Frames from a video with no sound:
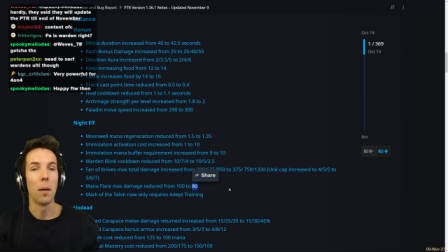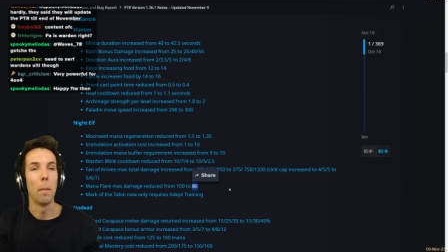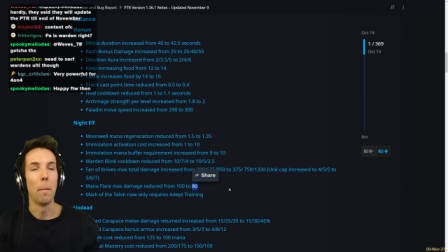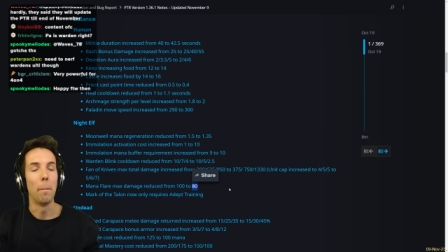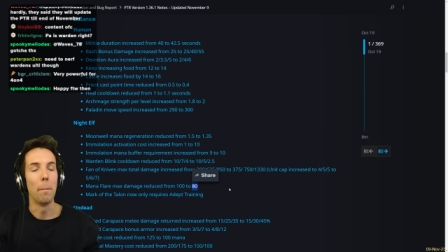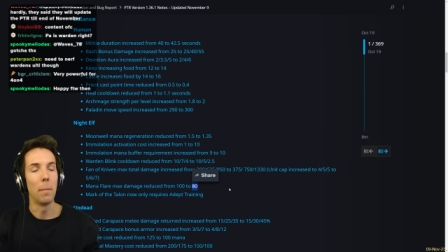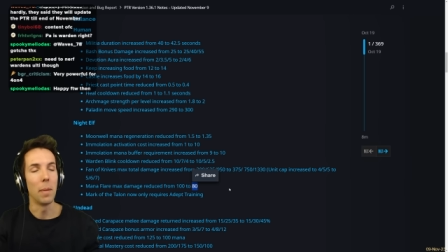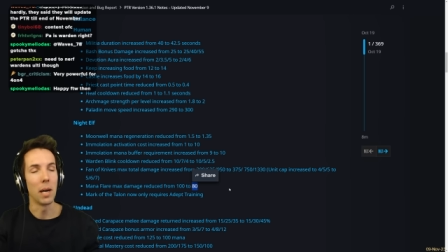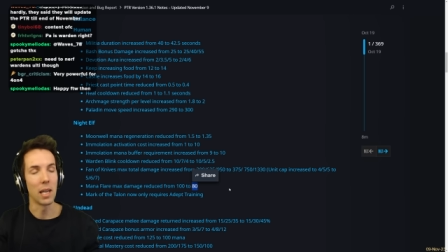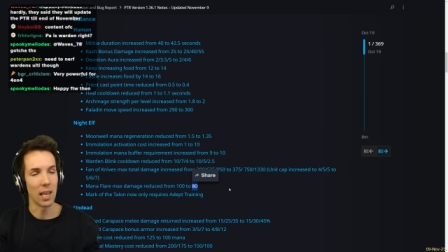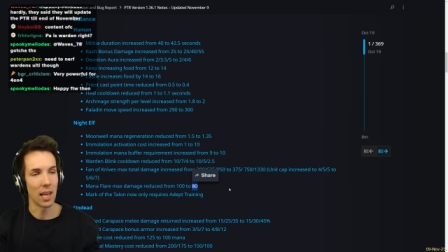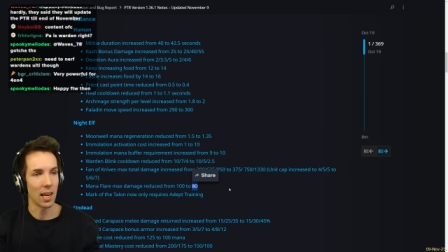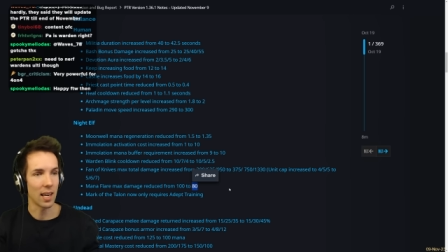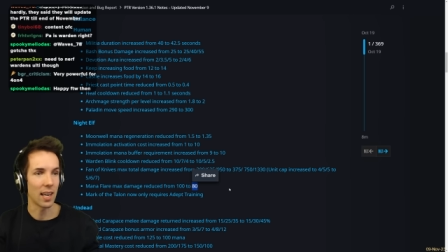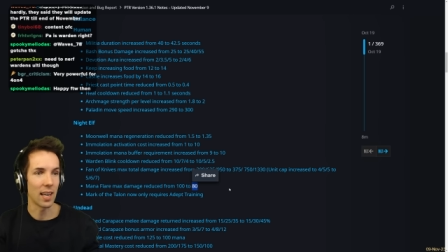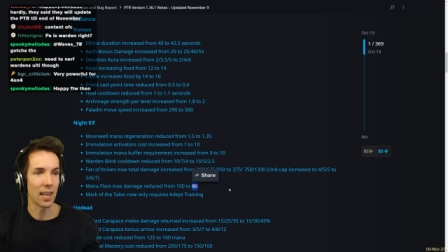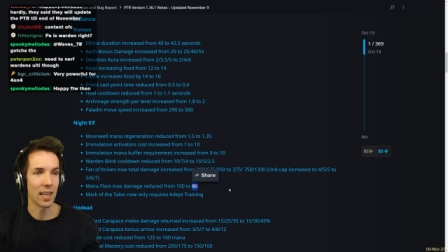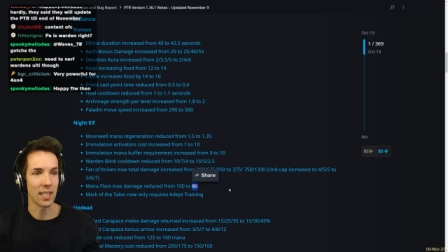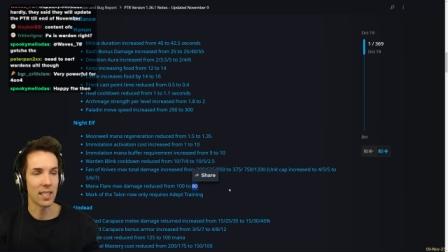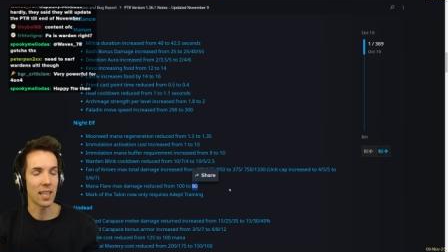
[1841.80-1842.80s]
but
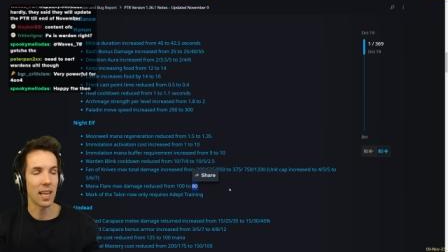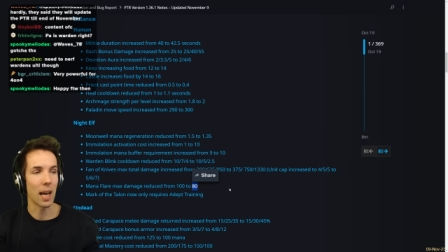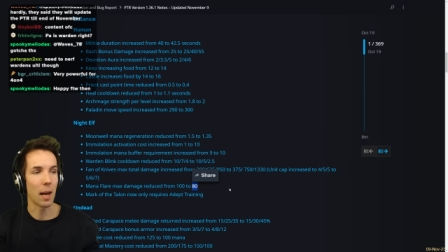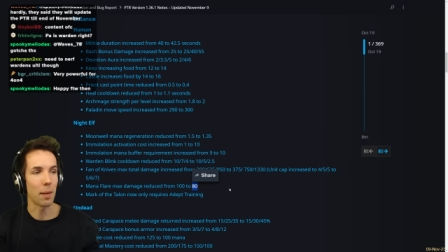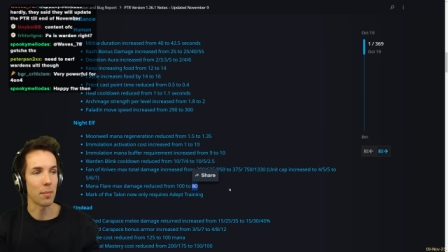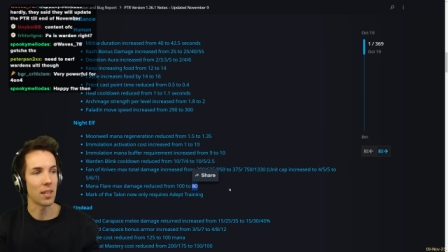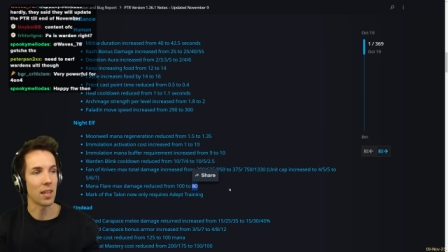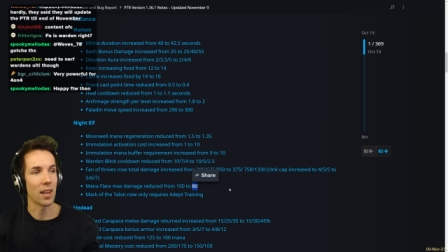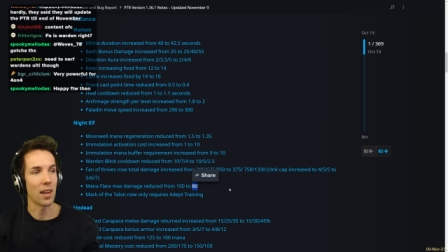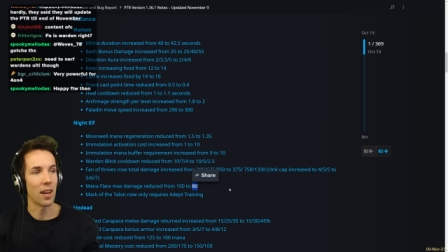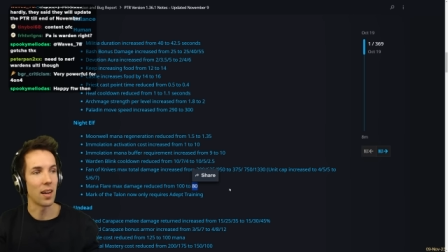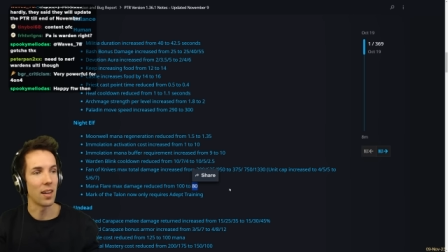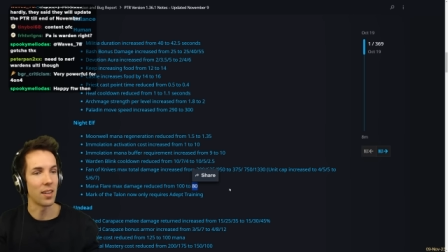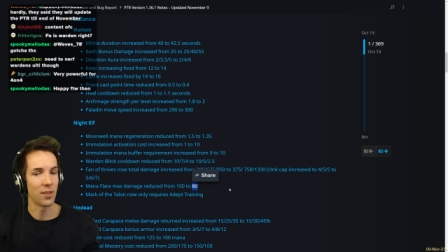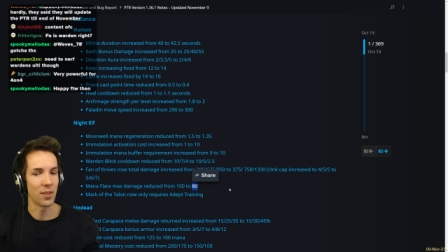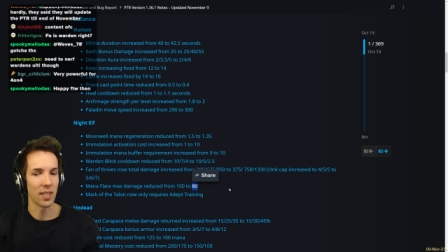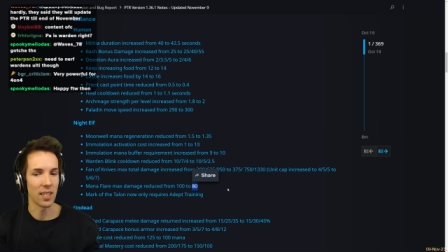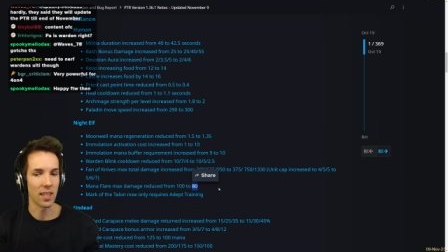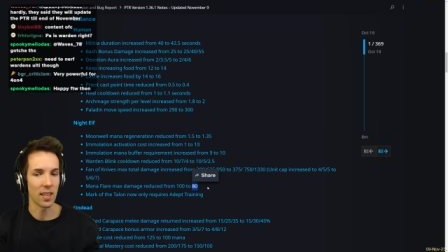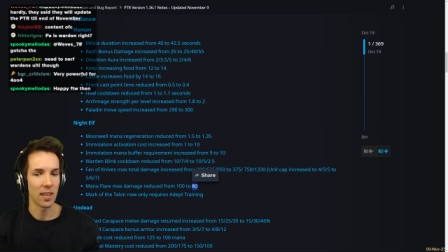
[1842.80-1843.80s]
luckily it's capped at
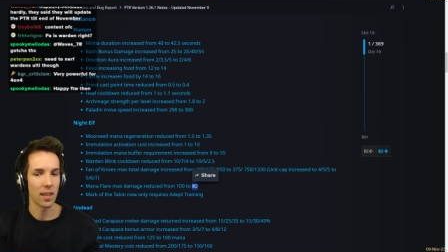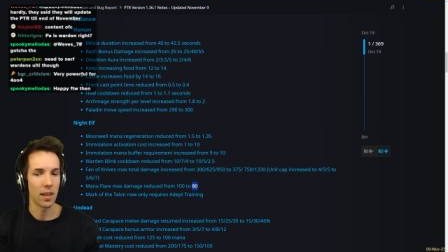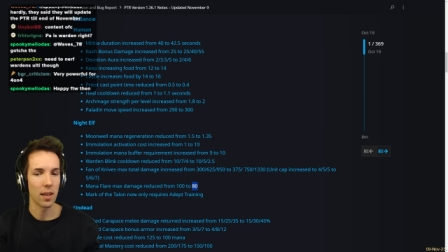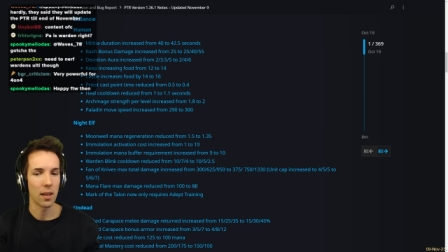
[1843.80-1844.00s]
100.